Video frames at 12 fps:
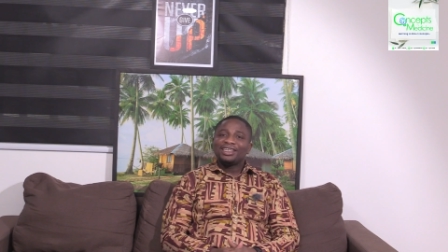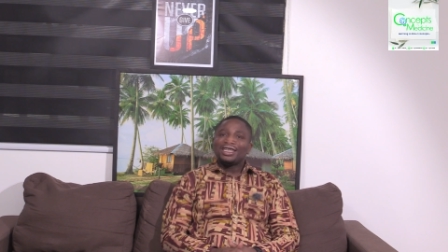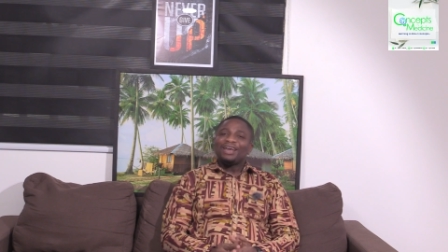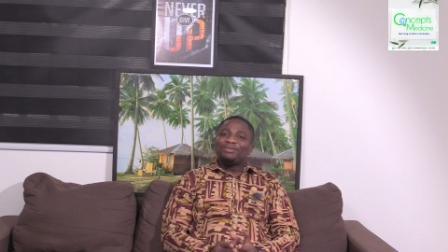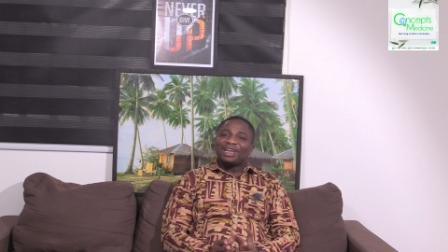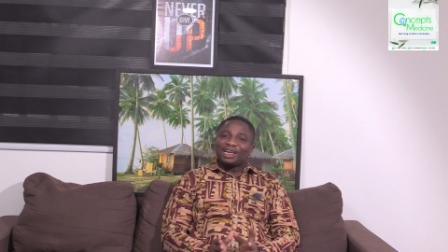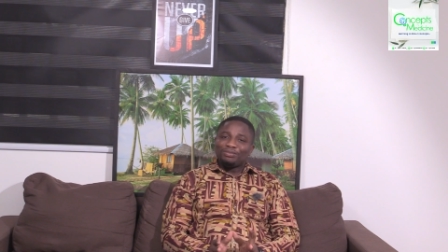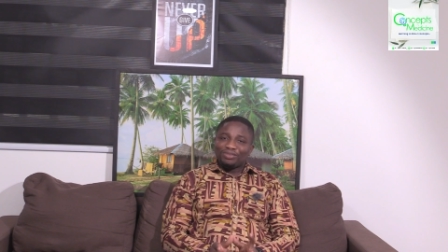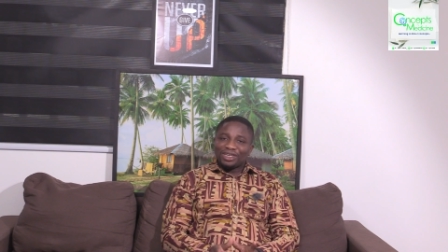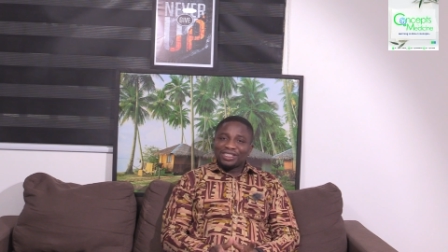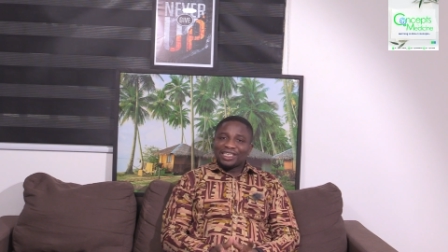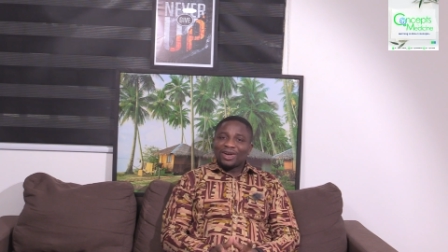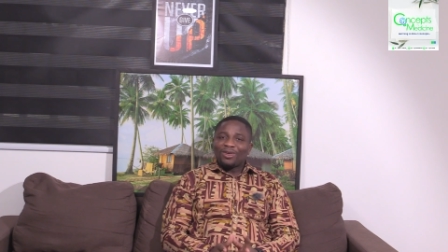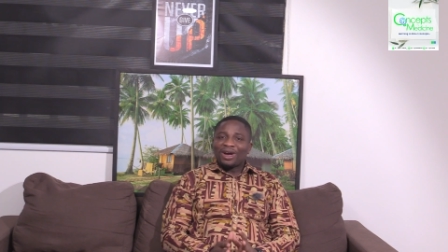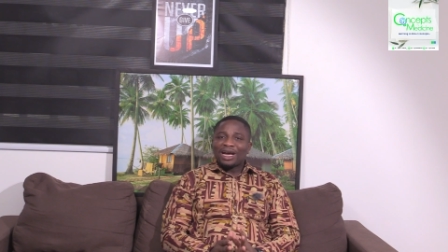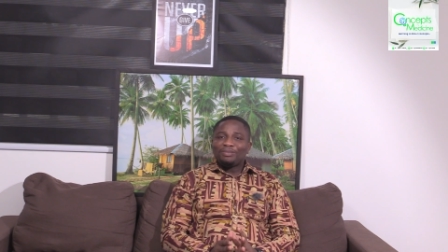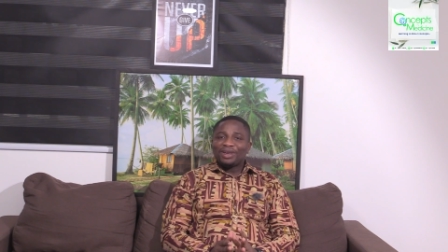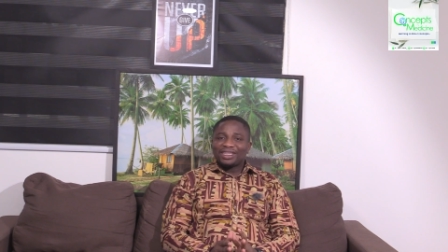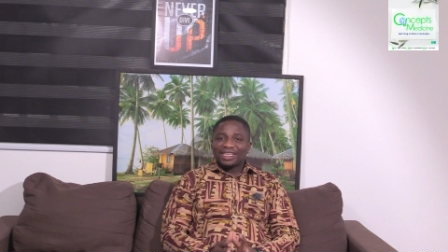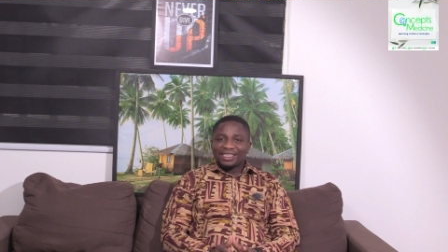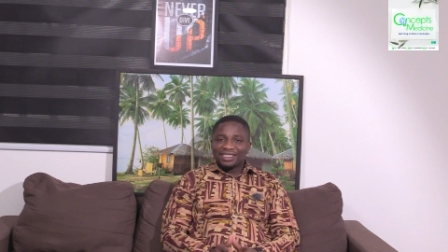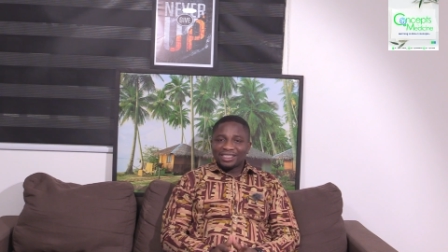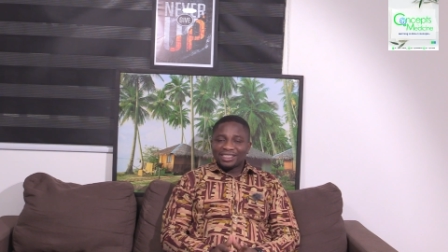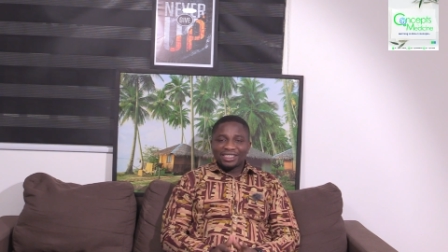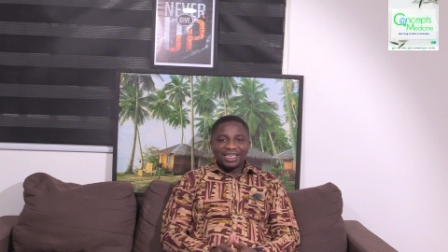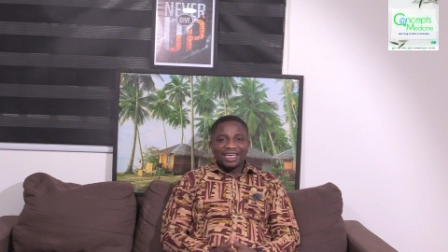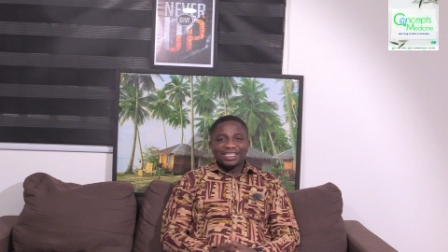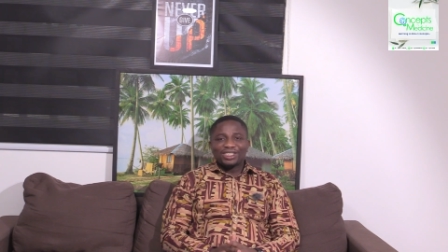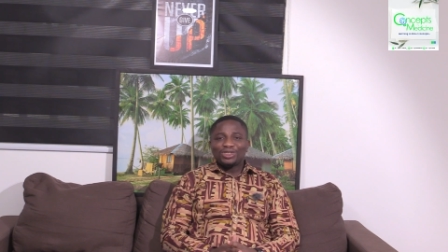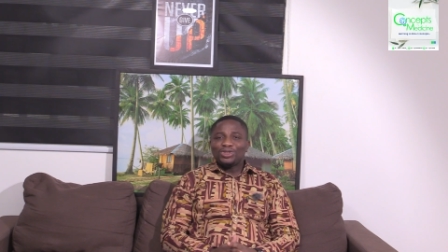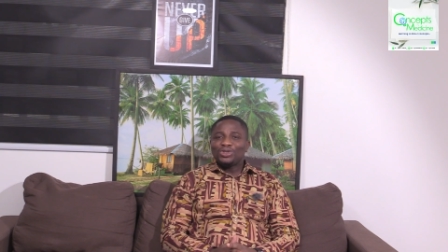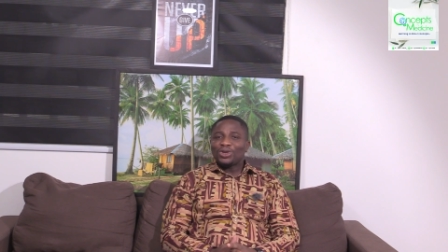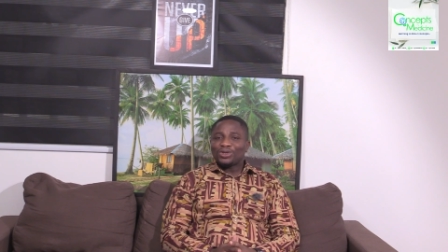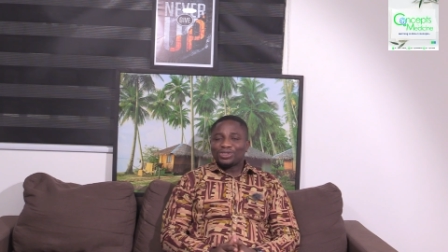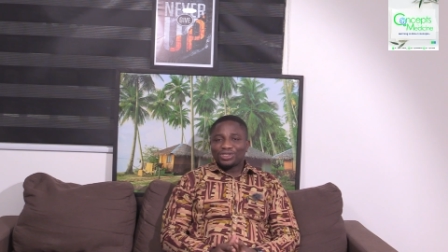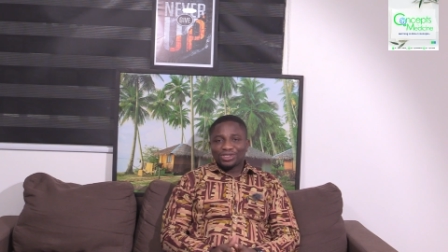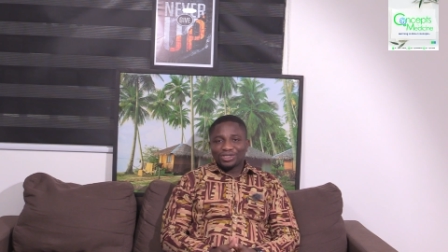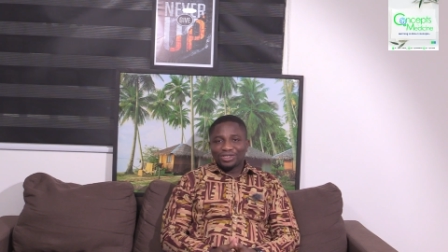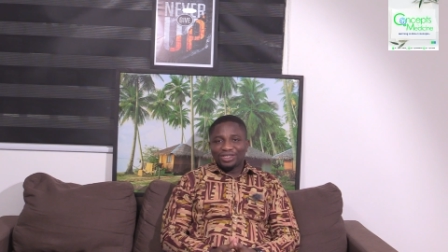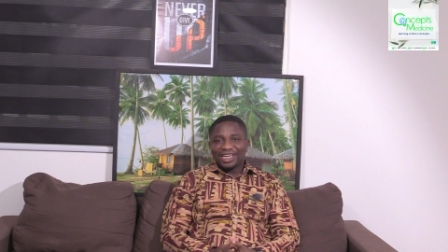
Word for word: High blood pressure or hypertension is not